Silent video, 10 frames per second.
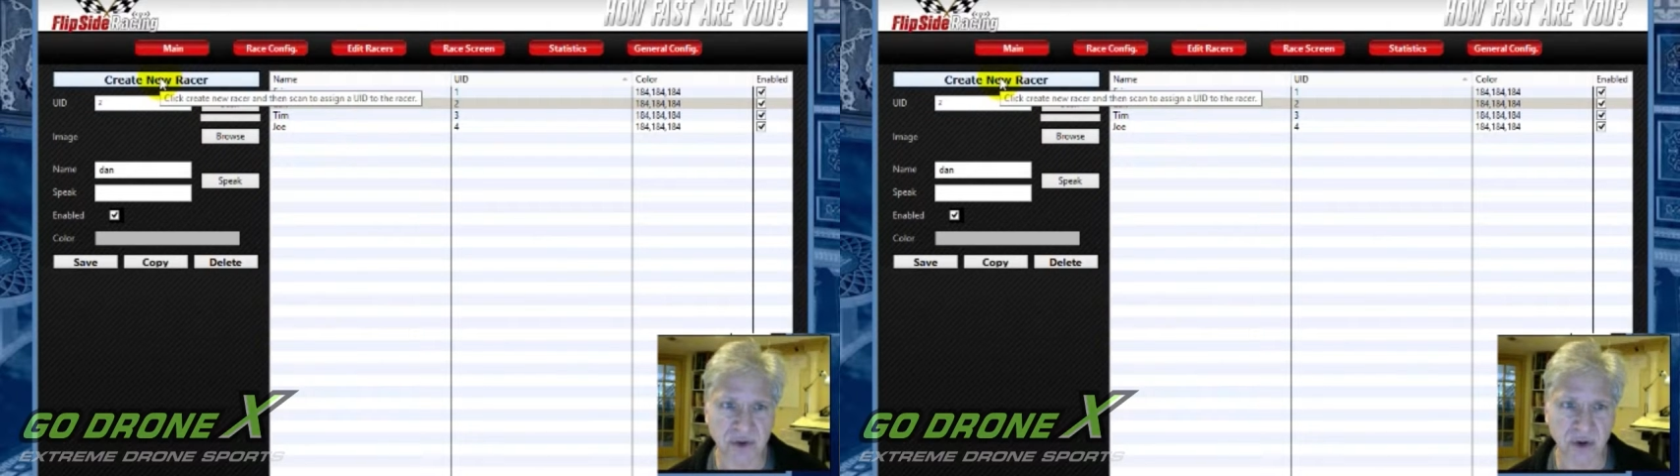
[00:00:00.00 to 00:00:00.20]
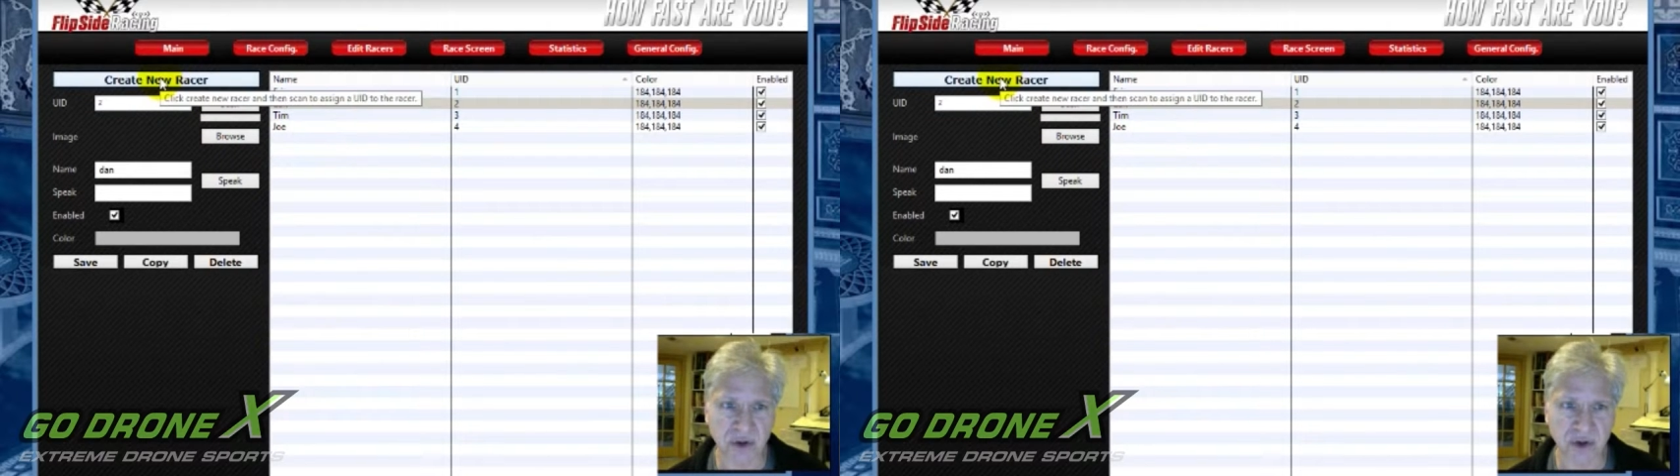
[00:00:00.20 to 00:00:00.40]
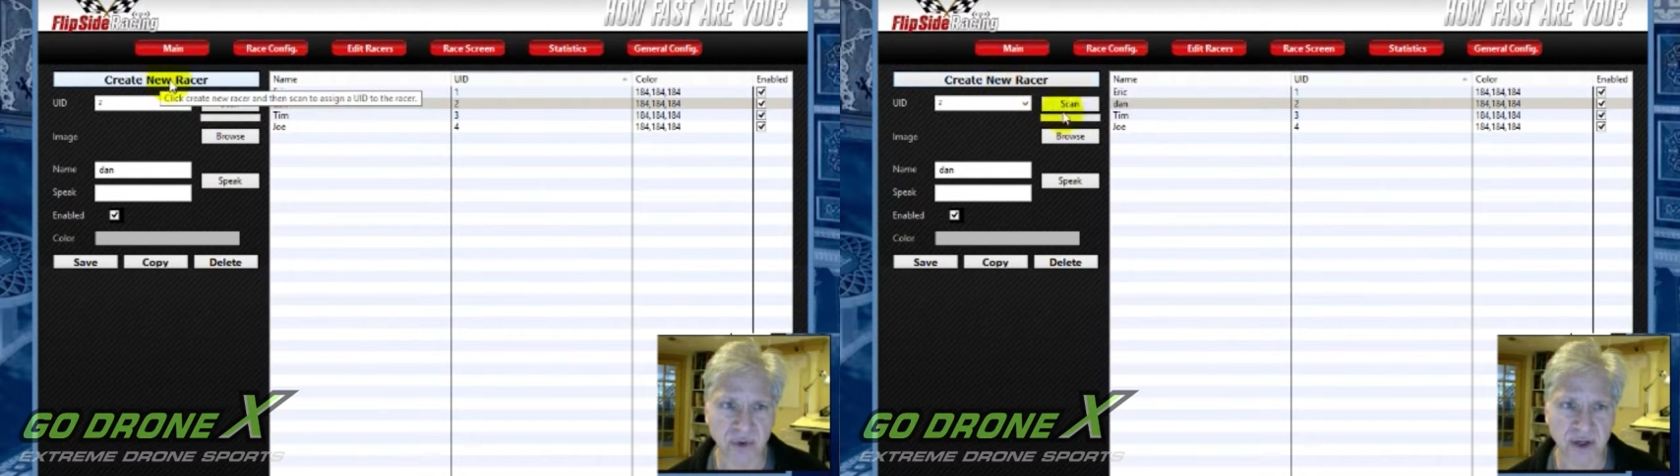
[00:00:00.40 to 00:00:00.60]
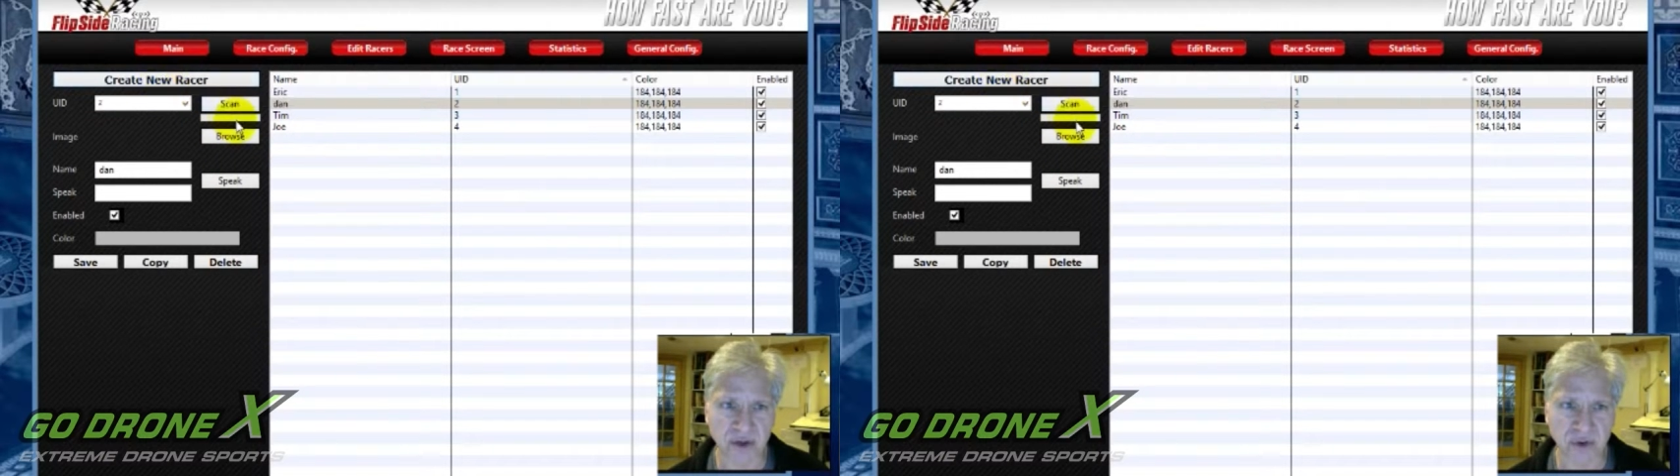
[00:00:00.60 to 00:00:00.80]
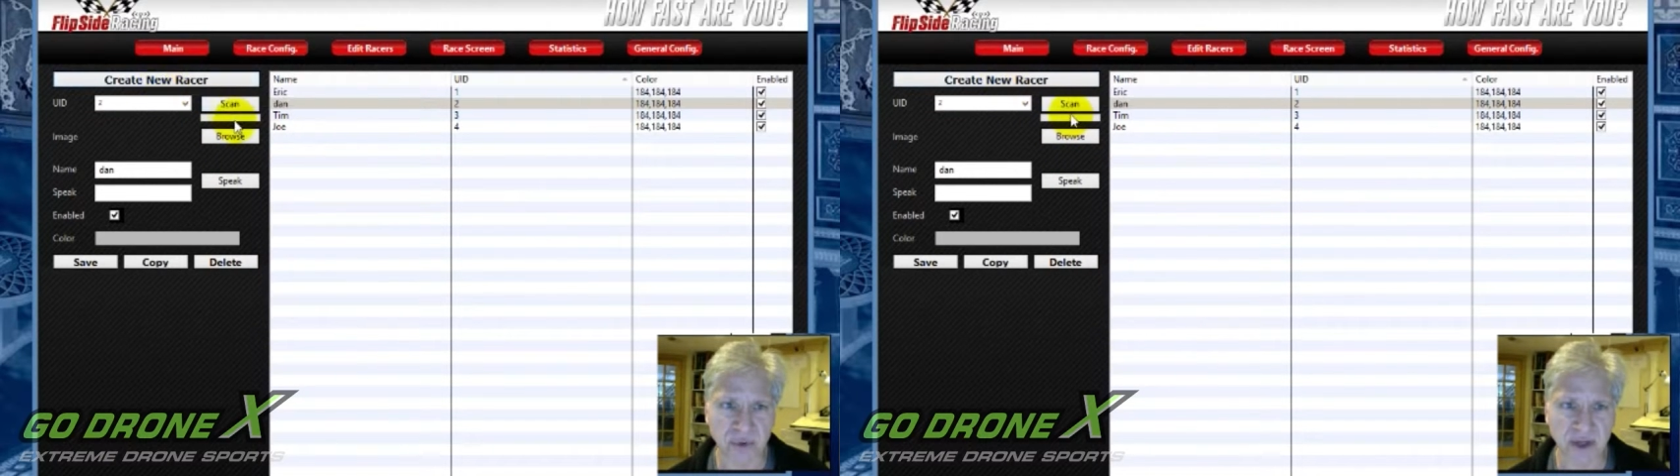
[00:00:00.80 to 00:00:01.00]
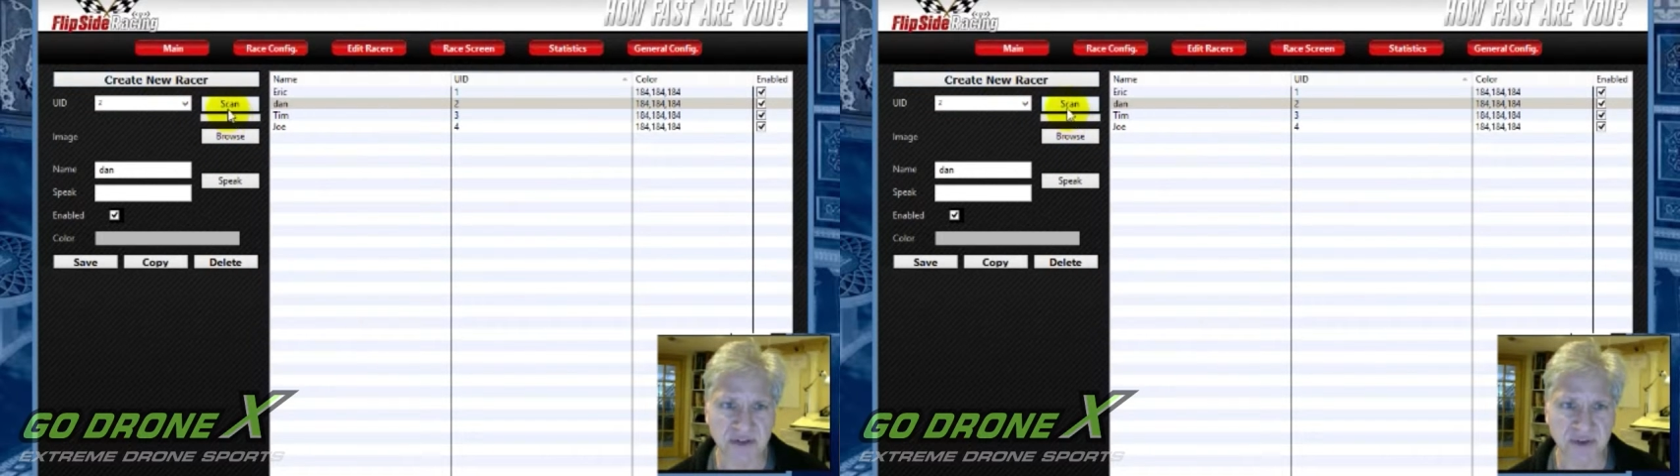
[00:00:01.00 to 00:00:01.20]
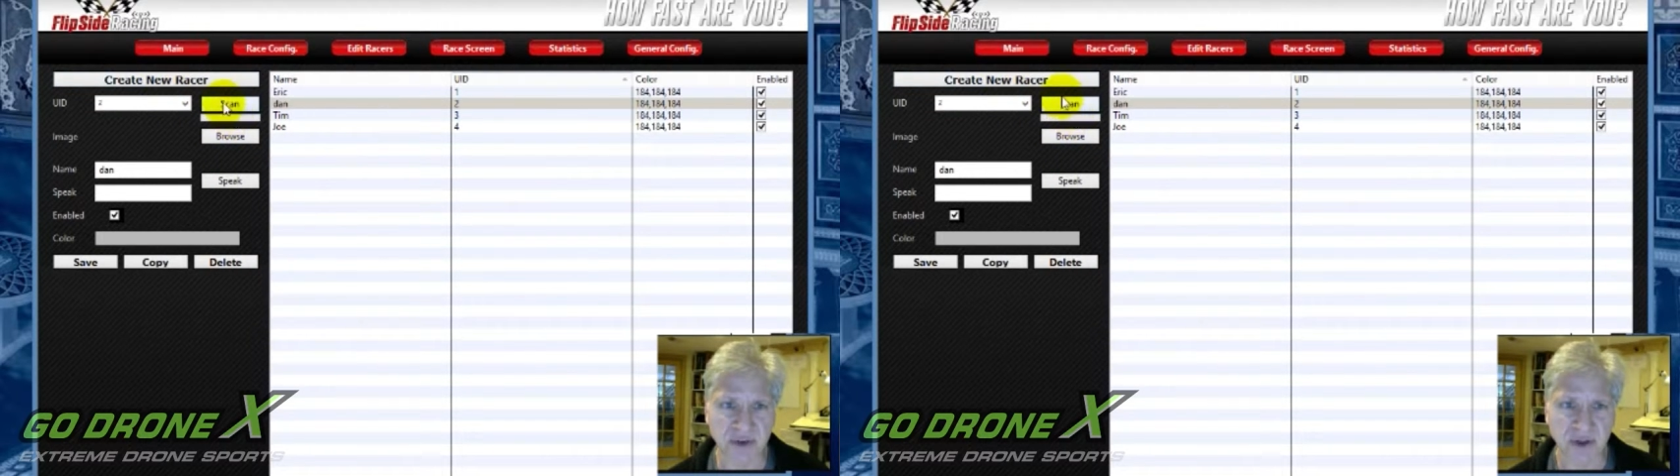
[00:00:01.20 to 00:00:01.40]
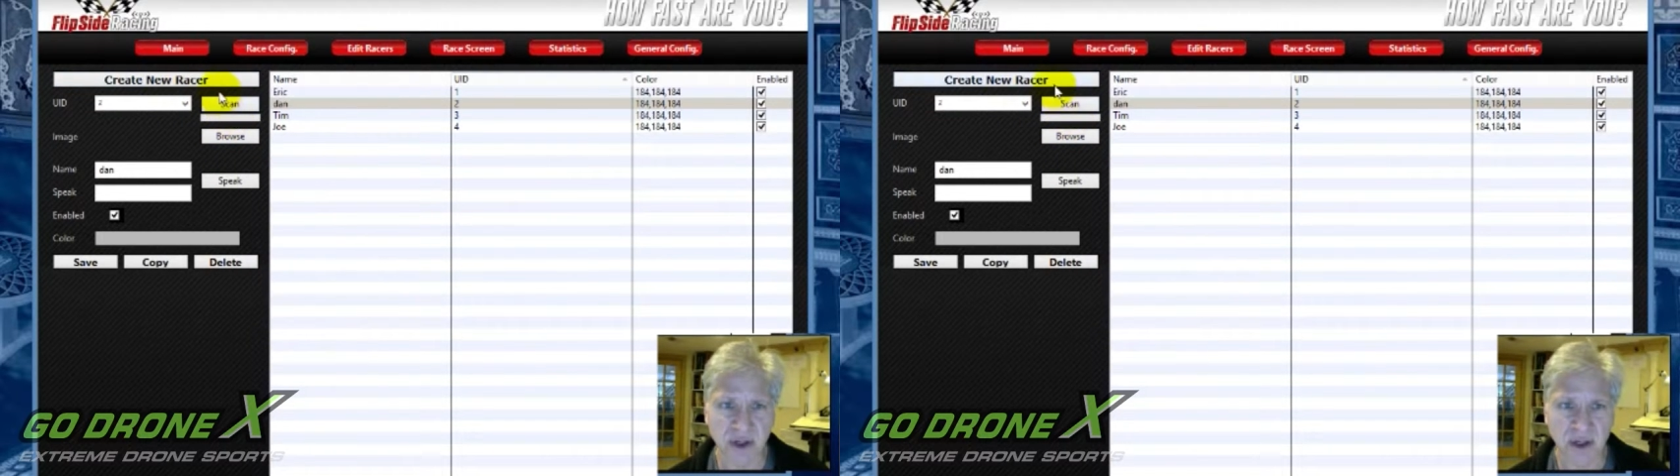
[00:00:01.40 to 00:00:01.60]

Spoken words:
go to create a new racer